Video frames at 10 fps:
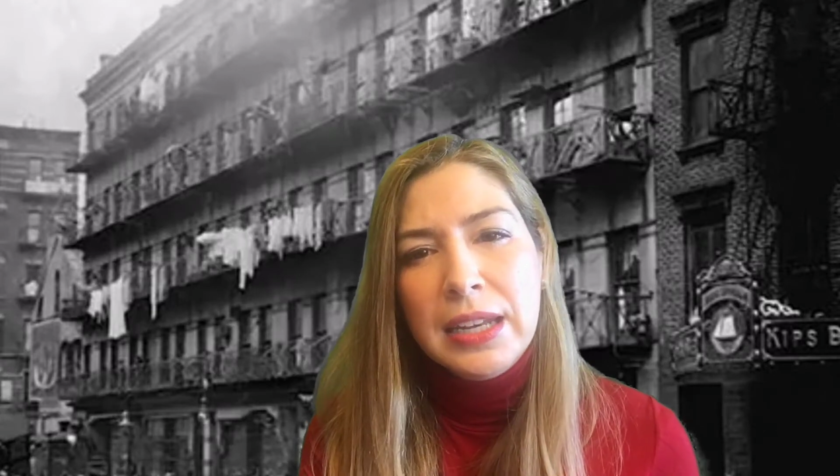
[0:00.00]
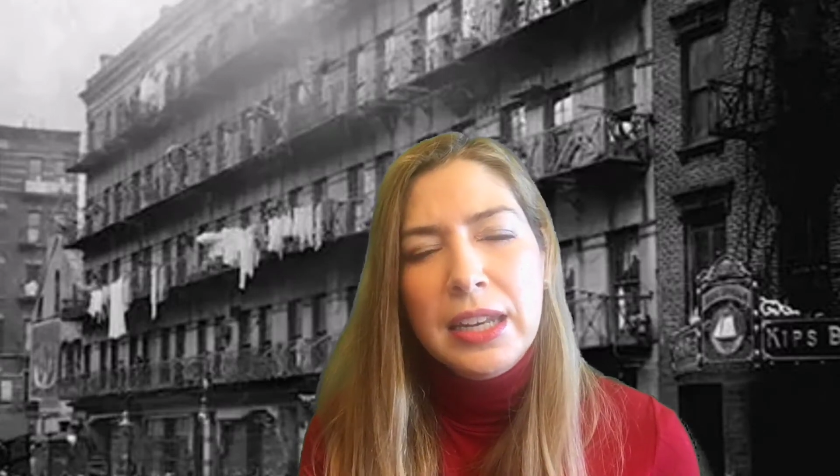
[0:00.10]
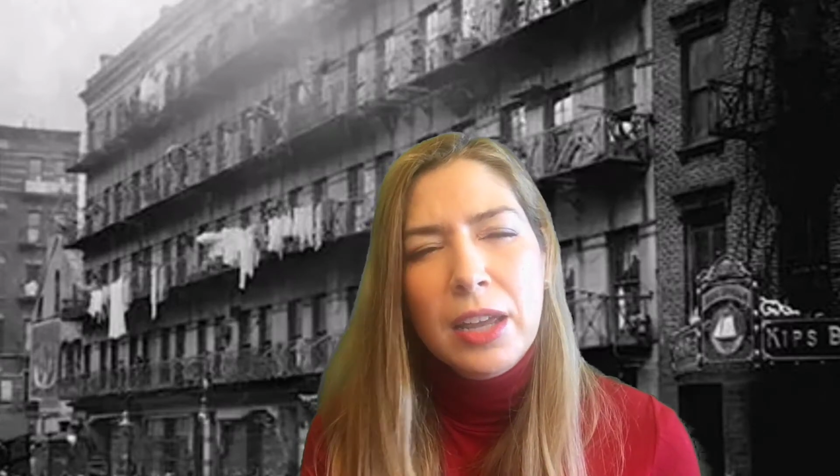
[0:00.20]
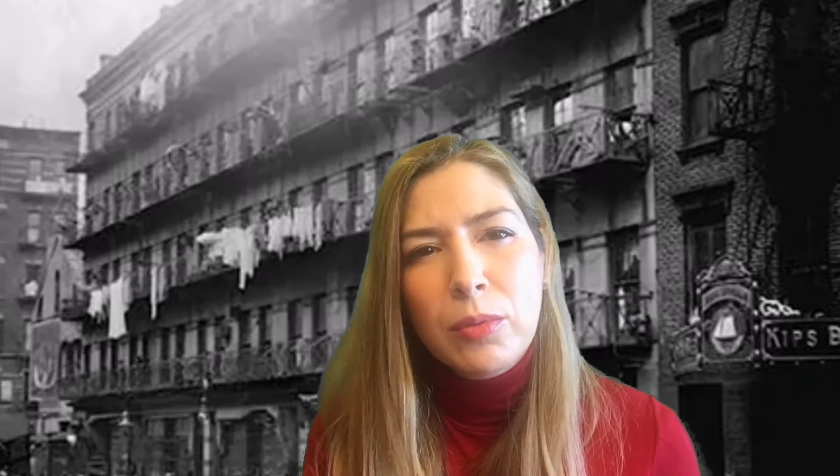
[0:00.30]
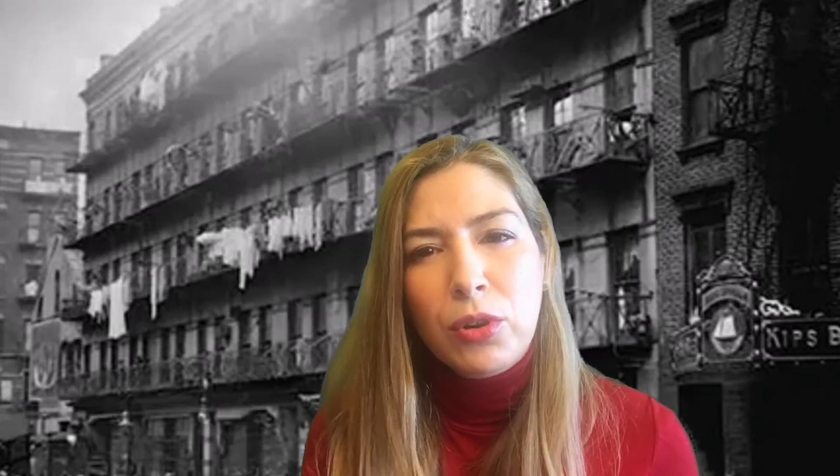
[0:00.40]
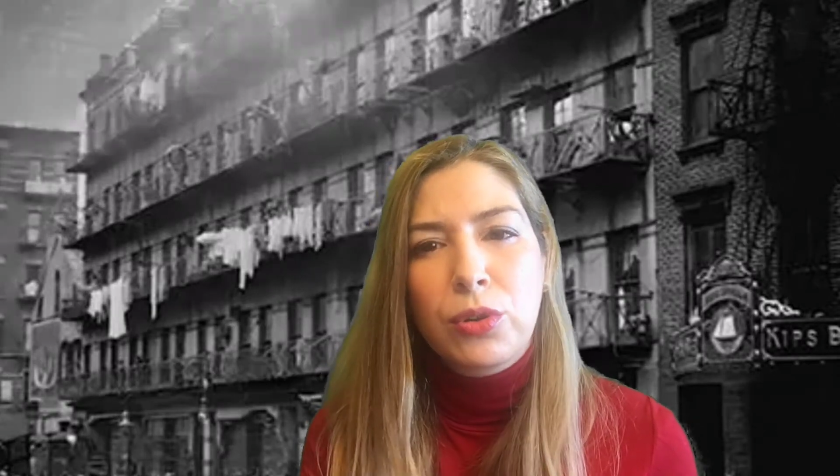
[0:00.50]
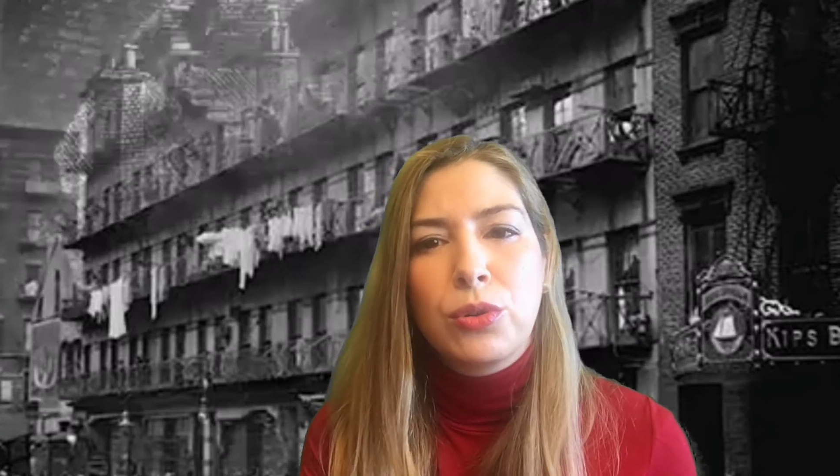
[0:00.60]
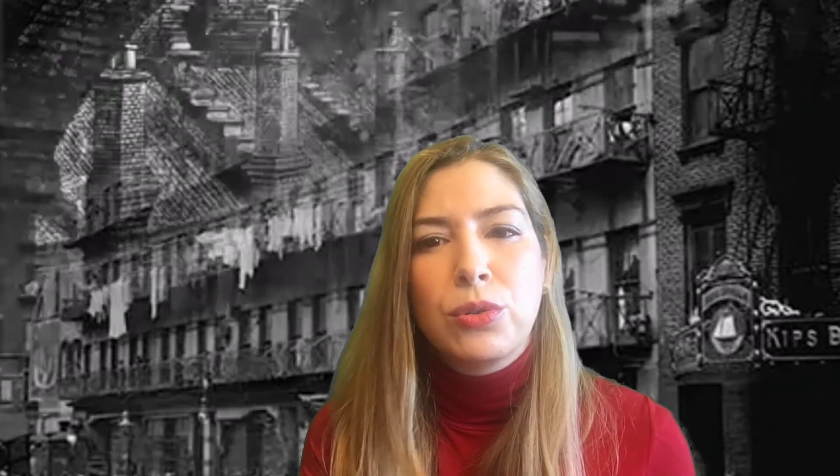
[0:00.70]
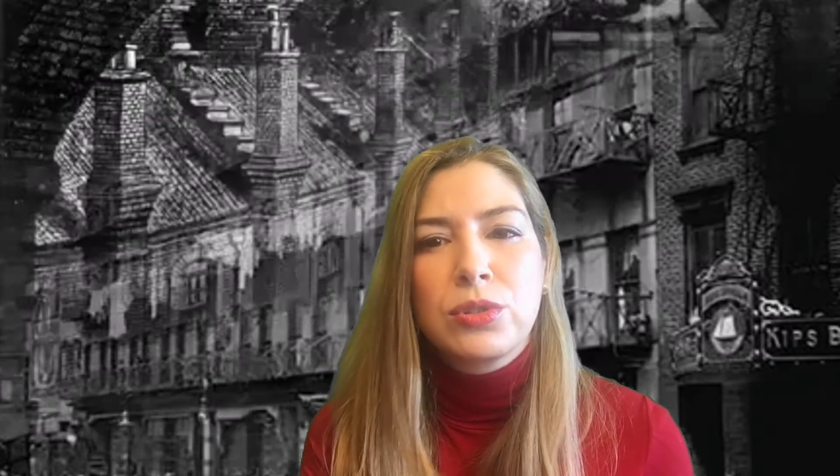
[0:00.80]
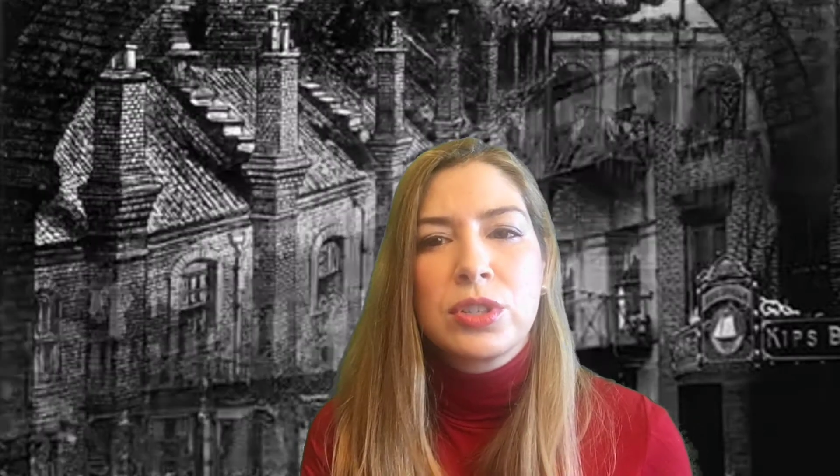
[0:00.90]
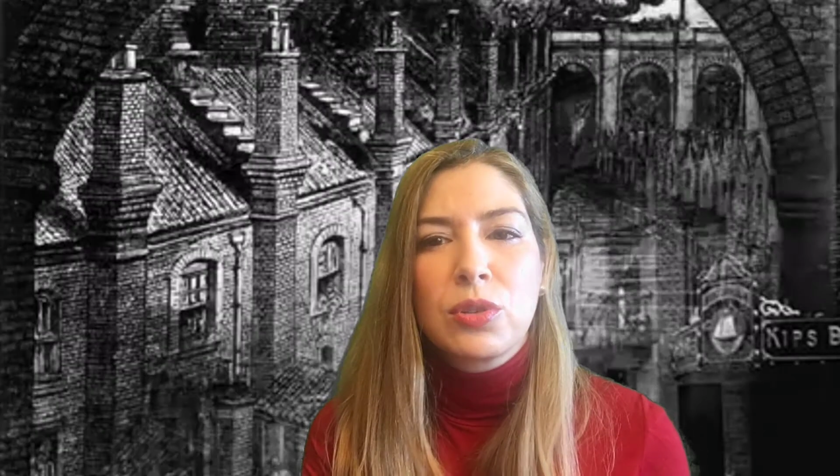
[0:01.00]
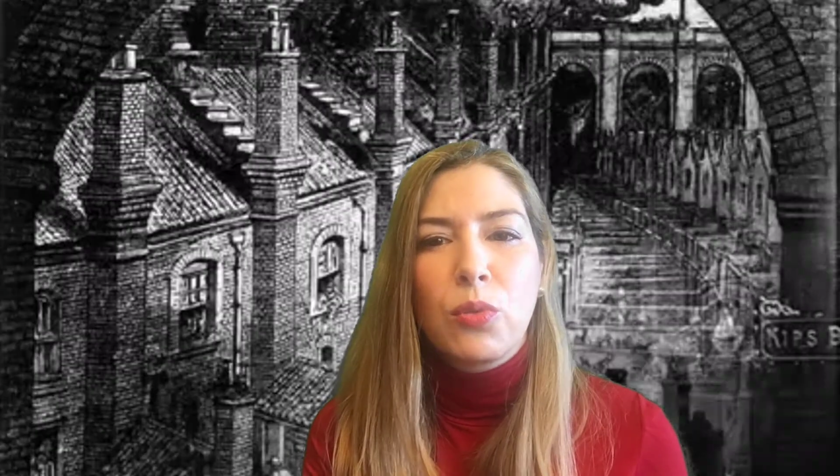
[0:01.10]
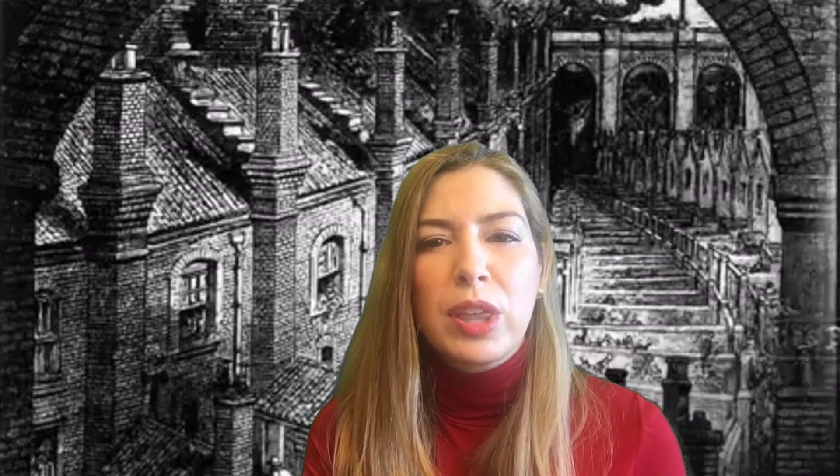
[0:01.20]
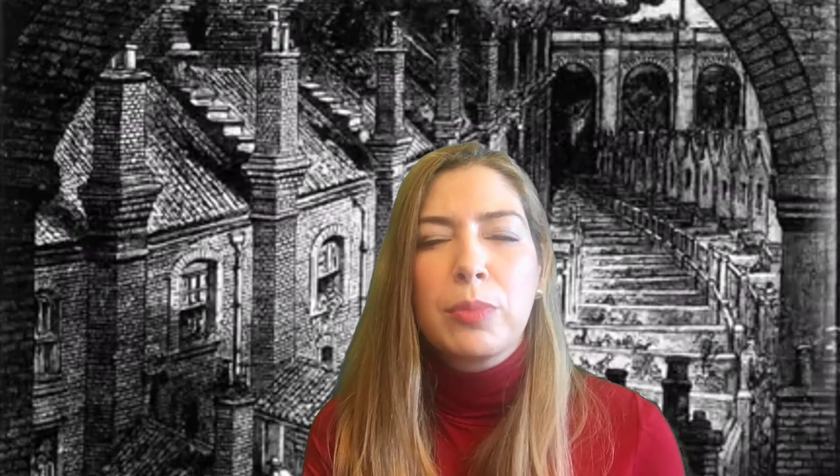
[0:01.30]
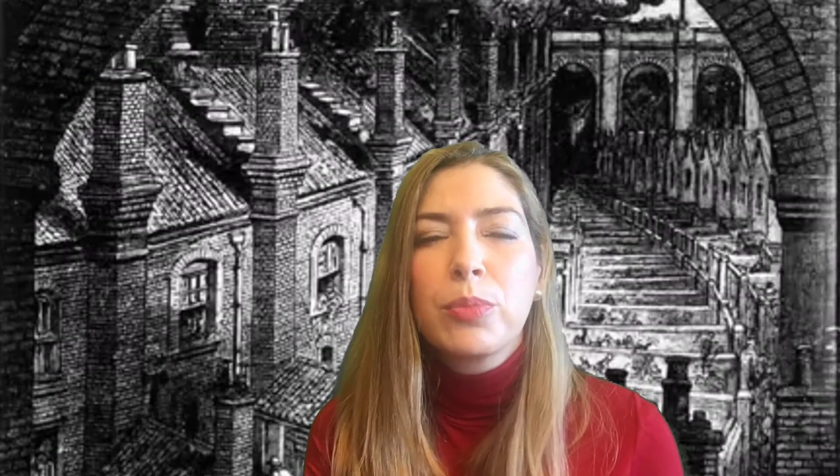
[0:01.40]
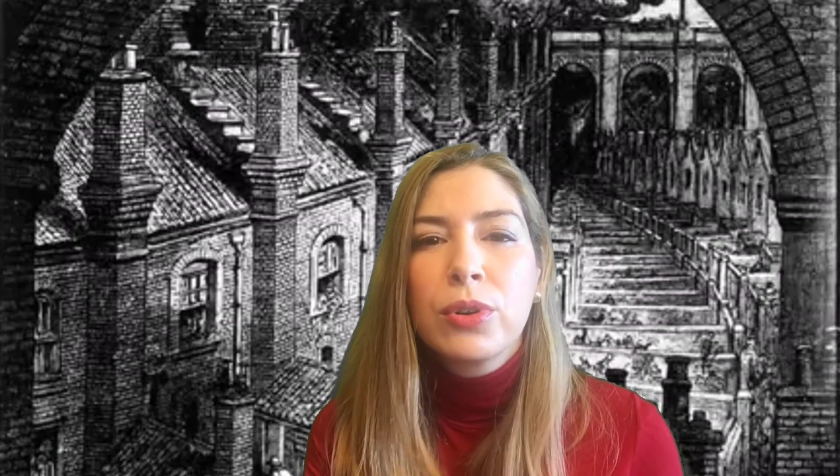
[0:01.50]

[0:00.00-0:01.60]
neighborhoods with